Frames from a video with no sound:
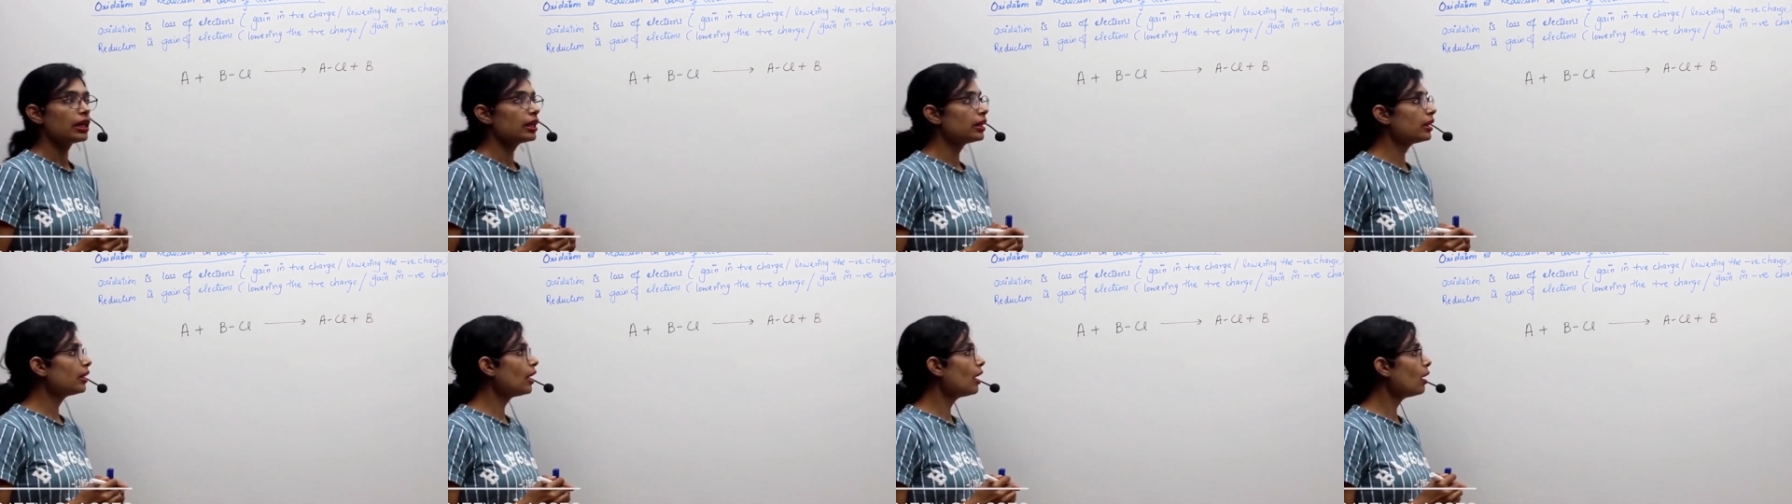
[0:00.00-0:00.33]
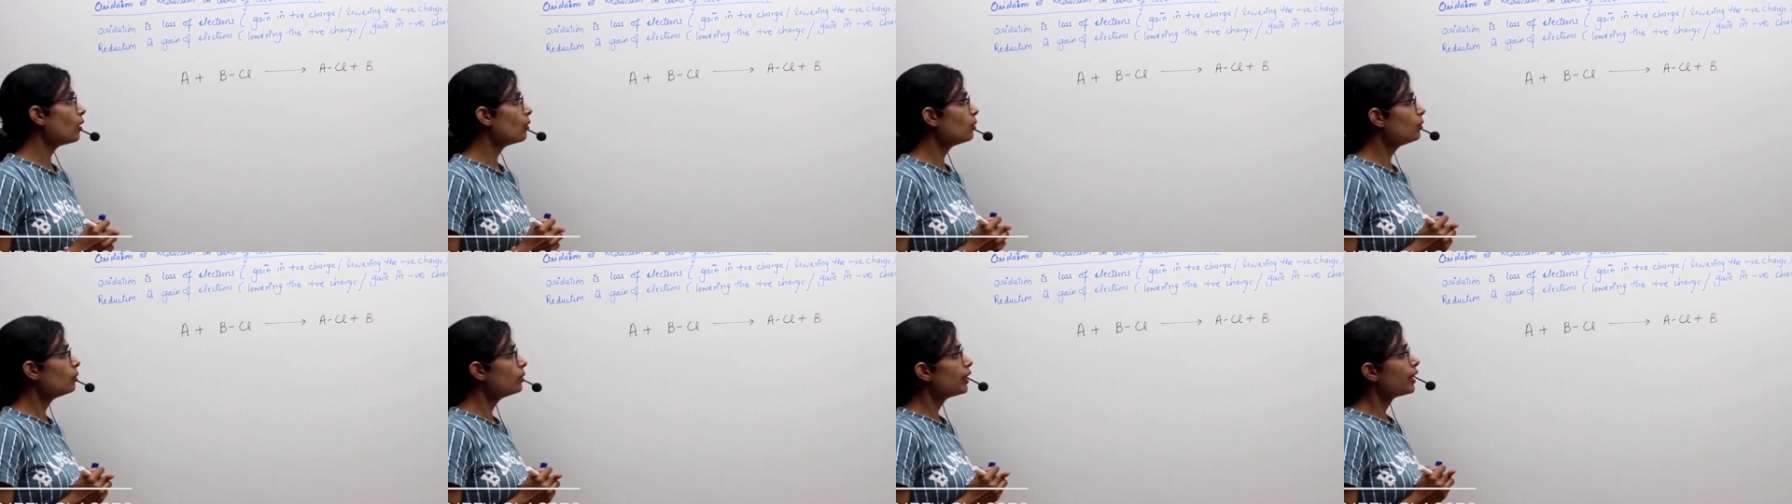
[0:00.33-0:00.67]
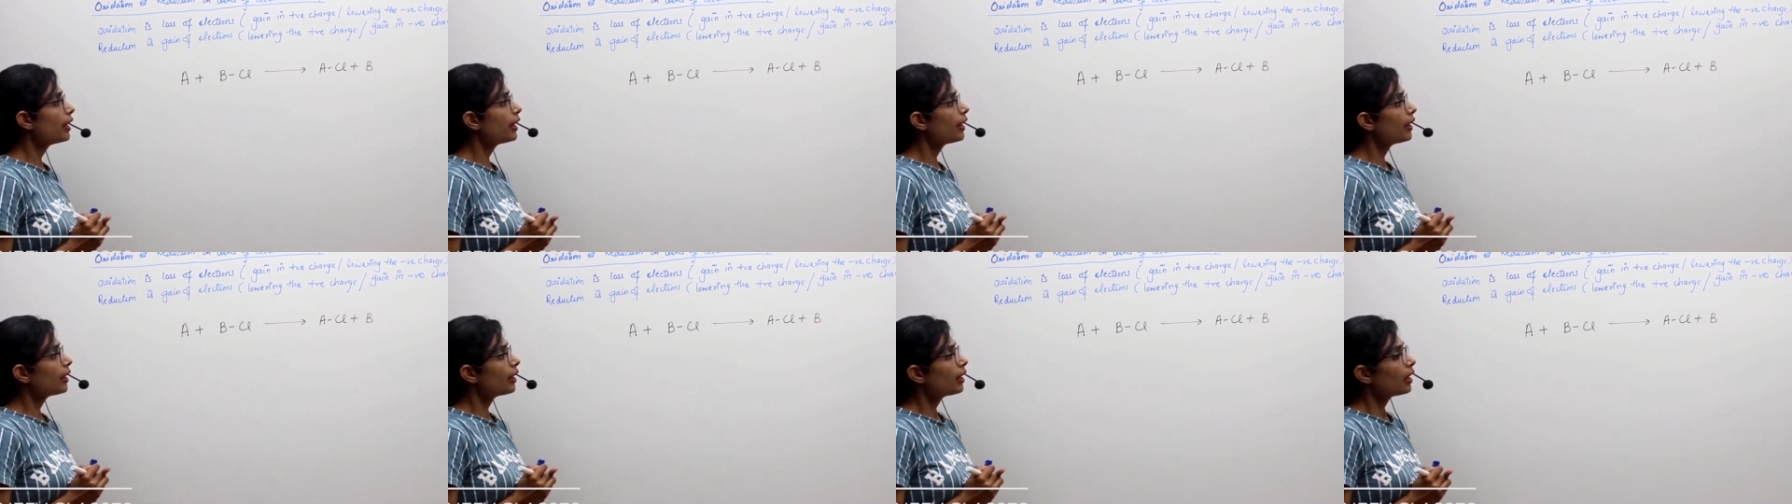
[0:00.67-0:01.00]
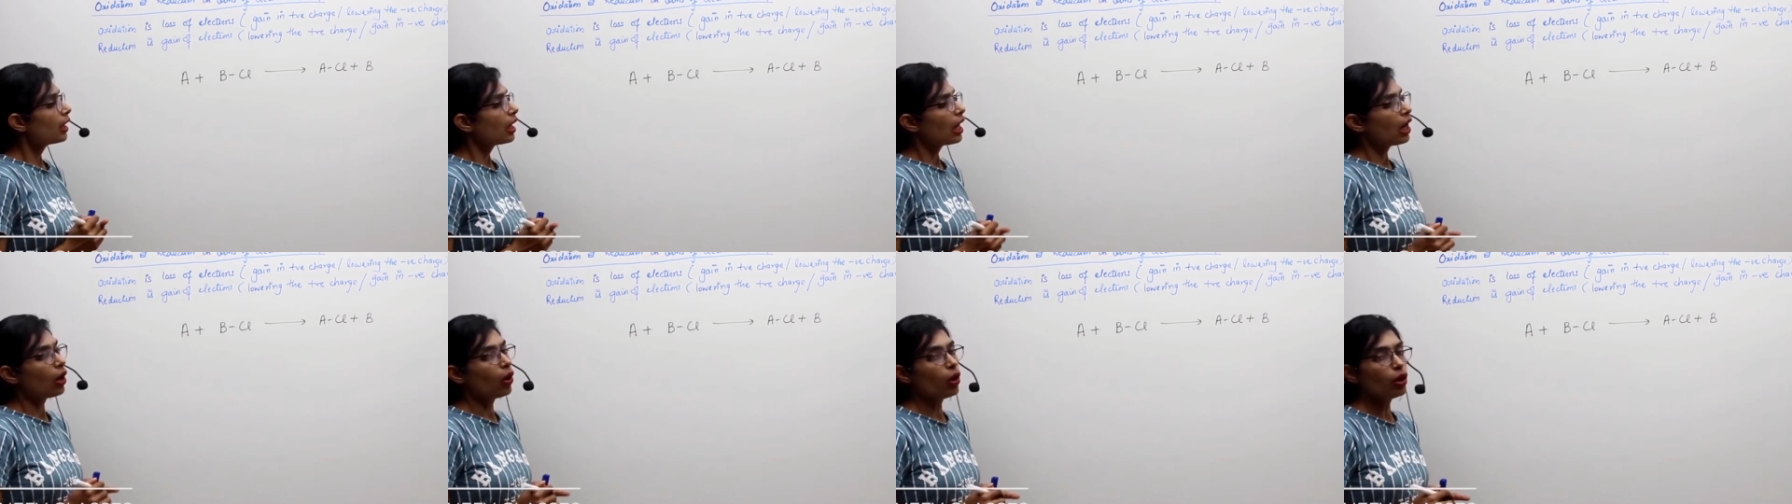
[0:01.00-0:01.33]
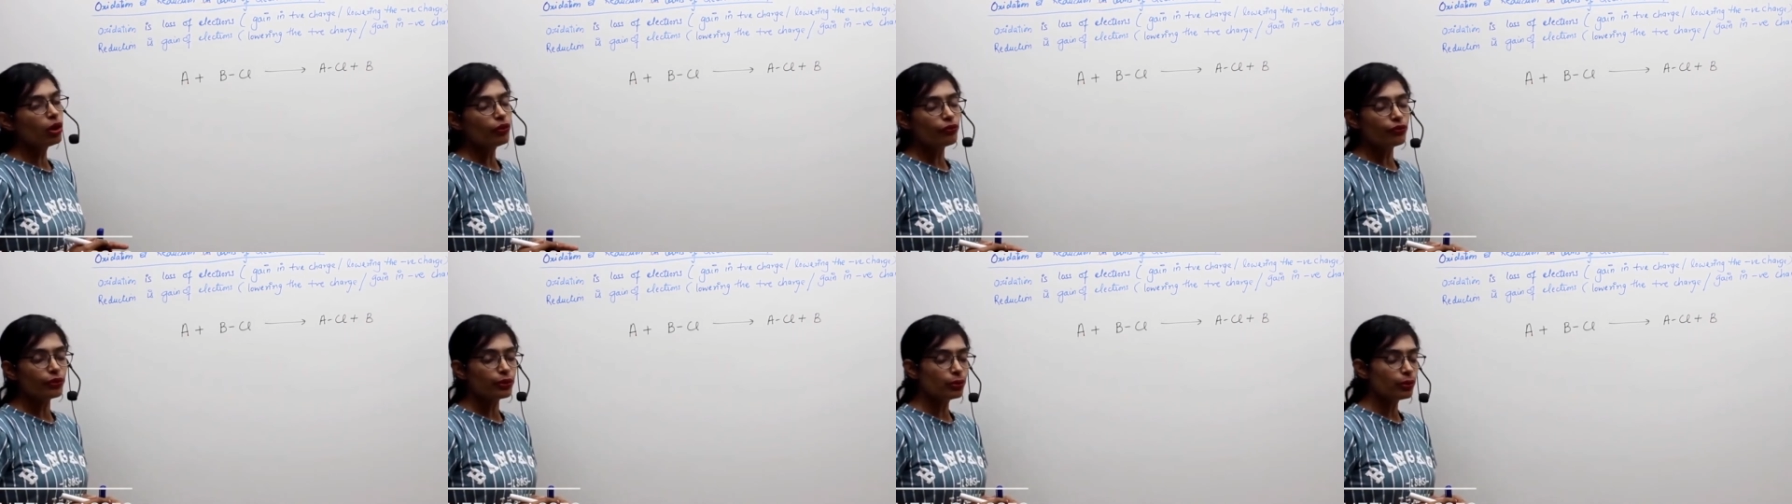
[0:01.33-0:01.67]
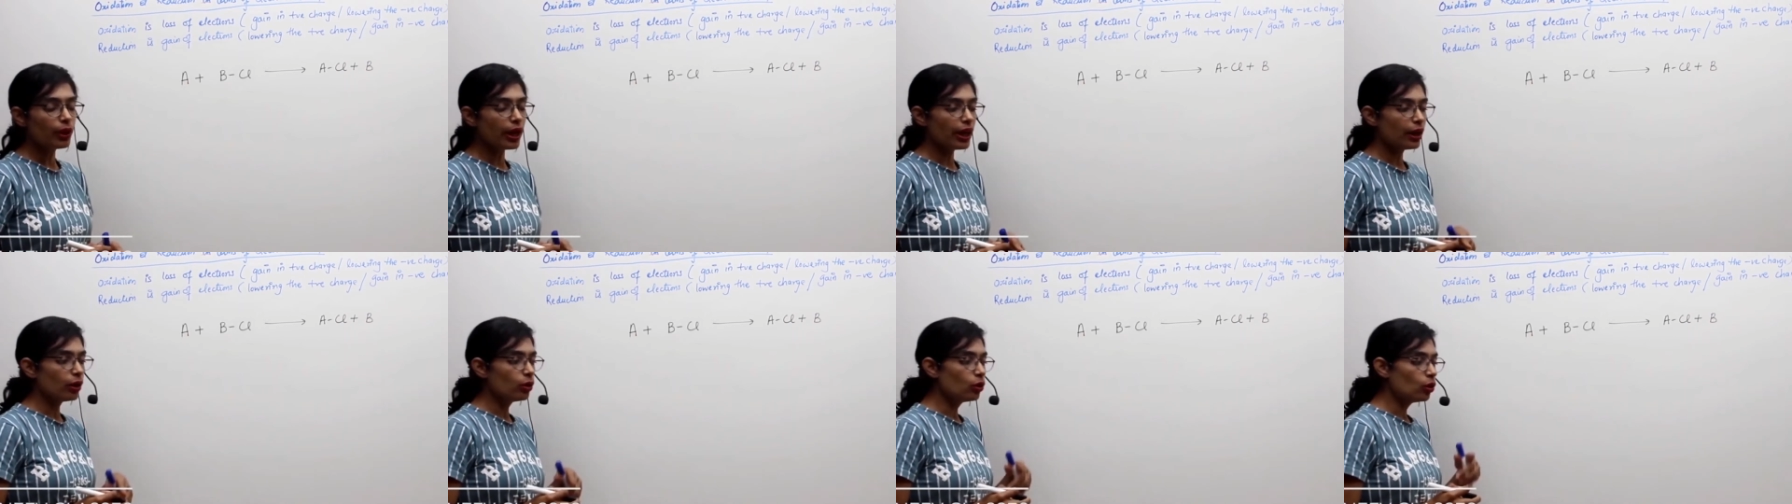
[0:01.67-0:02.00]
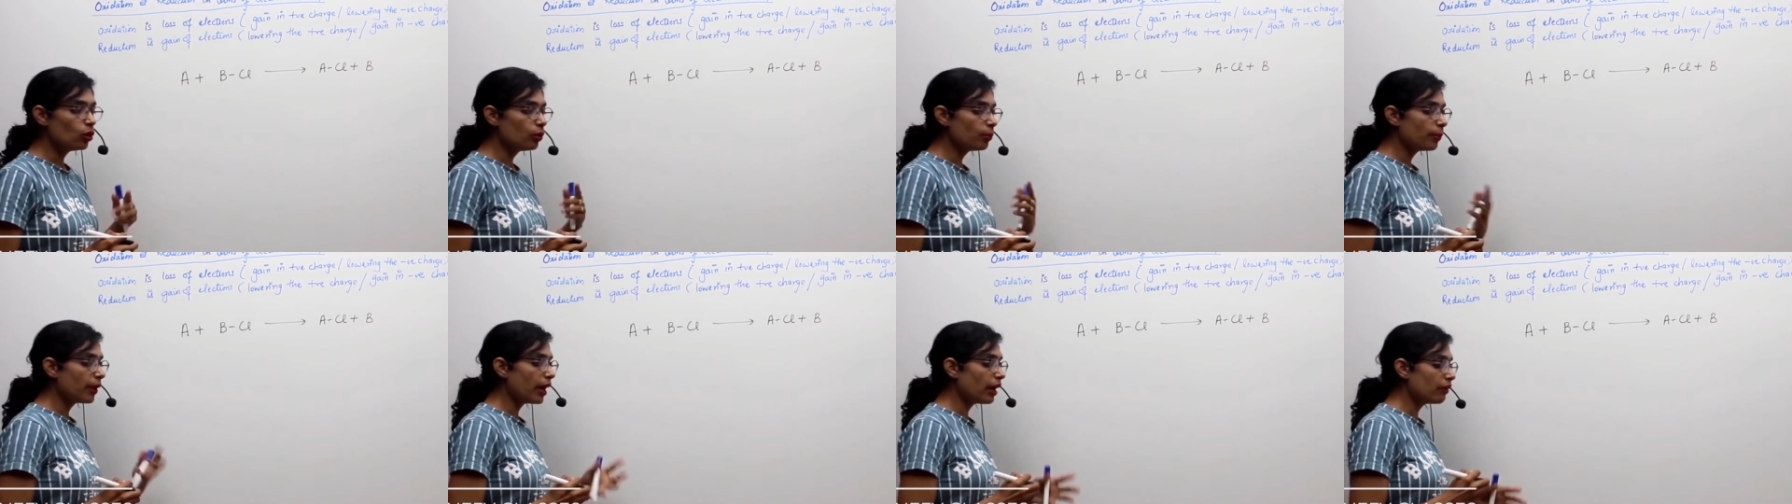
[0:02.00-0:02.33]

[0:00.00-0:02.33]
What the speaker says: Now, all of you, I hope,